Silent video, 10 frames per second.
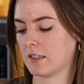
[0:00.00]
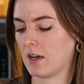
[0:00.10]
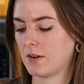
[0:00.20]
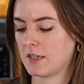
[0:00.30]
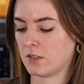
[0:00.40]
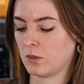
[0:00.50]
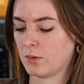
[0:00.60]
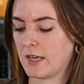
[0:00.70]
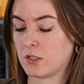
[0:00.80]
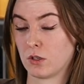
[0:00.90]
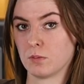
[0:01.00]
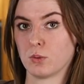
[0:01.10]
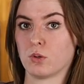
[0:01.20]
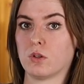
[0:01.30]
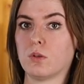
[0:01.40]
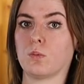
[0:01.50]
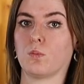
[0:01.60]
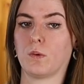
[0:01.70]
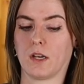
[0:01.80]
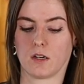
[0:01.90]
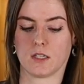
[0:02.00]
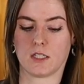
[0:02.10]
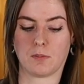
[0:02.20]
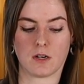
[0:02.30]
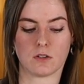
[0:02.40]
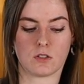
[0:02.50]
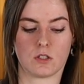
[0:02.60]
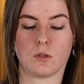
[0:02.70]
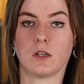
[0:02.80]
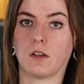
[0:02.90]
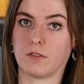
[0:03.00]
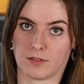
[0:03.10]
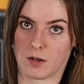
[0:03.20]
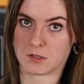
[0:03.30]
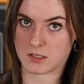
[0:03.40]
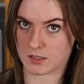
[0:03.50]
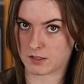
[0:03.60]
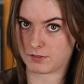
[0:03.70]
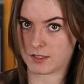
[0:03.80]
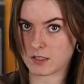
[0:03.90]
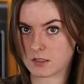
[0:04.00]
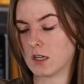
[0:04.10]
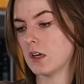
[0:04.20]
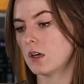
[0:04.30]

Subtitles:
now into a dough ball. We're going to tip it onto a floured surface,